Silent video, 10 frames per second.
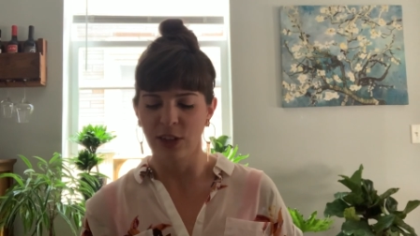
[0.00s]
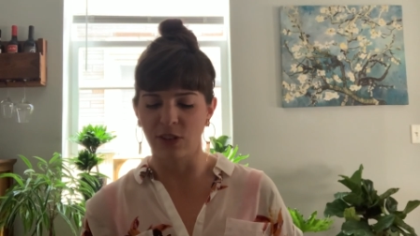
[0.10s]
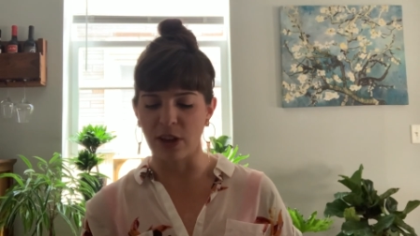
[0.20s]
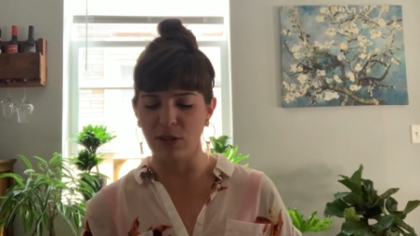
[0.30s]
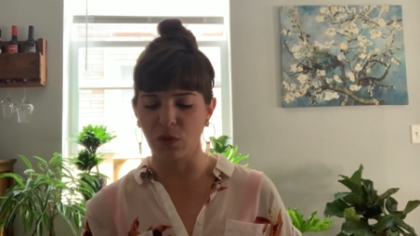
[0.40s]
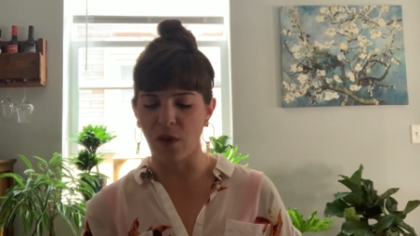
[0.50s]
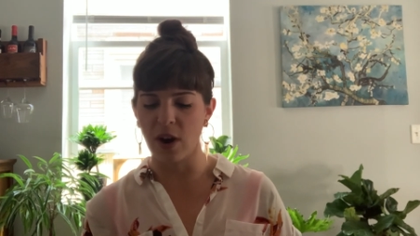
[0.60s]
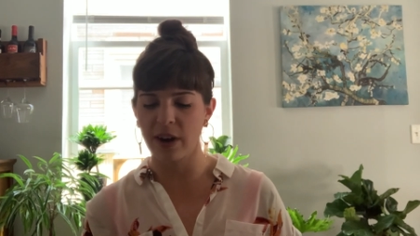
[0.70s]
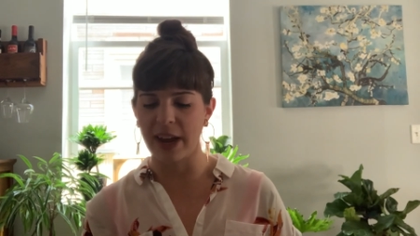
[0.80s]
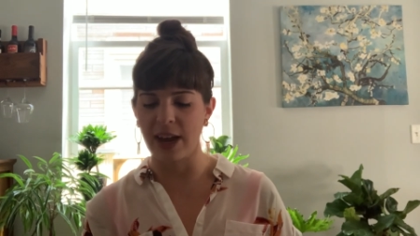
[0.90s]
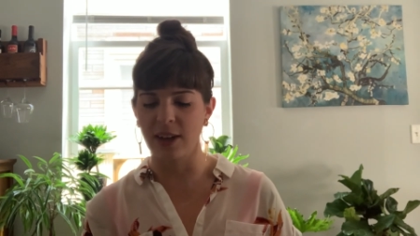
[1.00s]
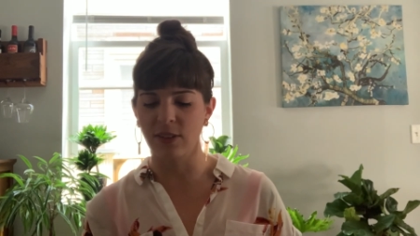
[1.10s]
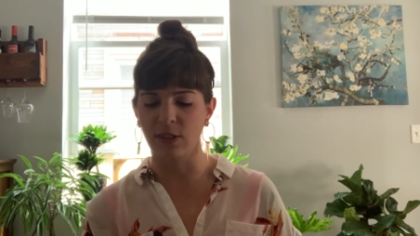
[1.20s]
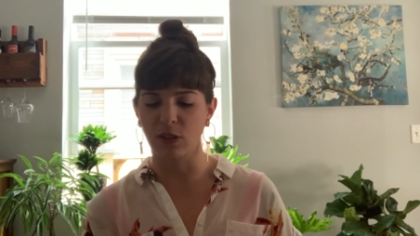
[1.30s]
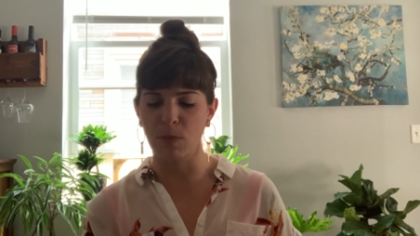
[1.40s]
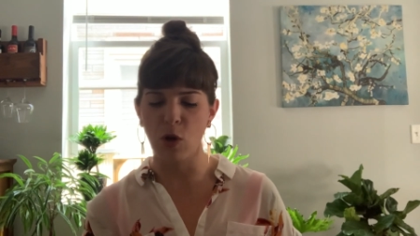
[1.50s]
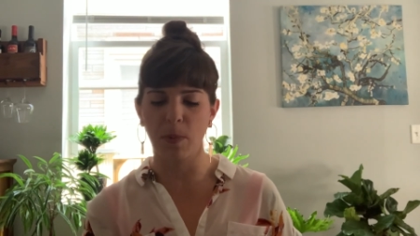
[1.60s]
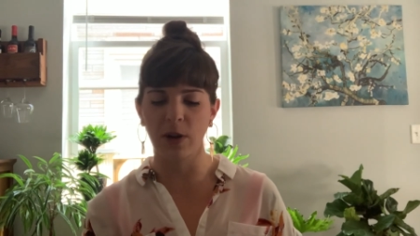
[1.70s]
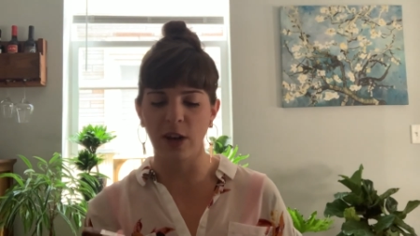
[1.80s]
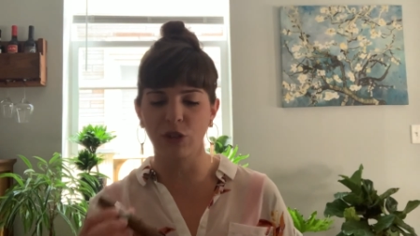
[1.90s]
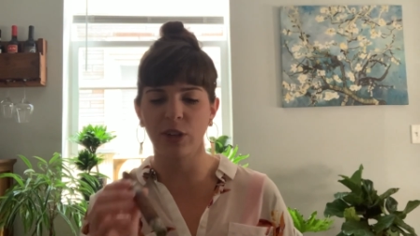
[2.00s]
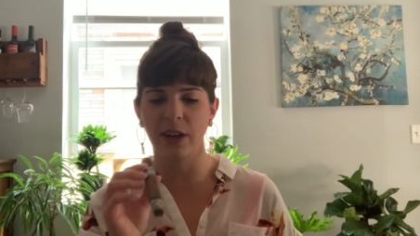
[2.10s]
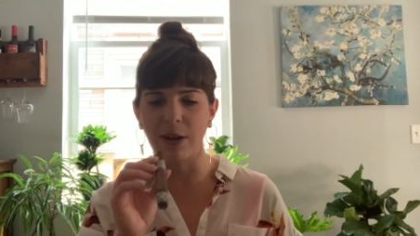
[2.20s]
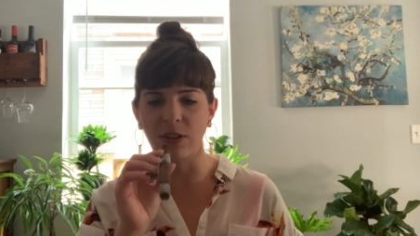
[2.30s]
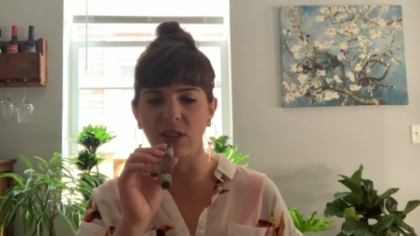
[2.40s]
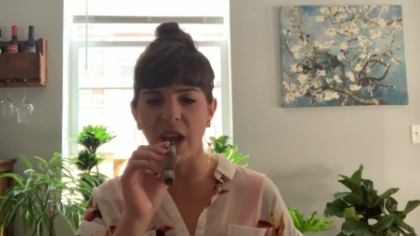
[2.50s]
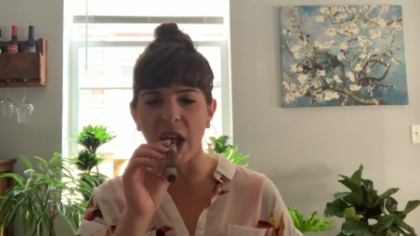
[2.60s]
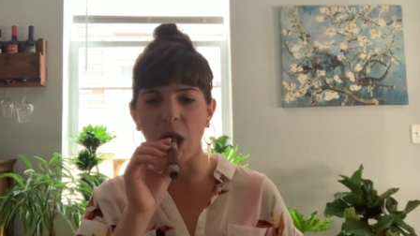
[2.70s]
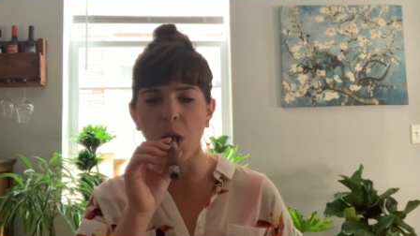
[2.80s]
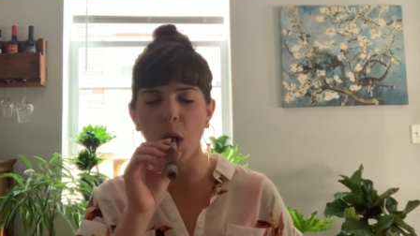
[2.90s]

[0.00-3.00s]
So as far as smoke production, I would say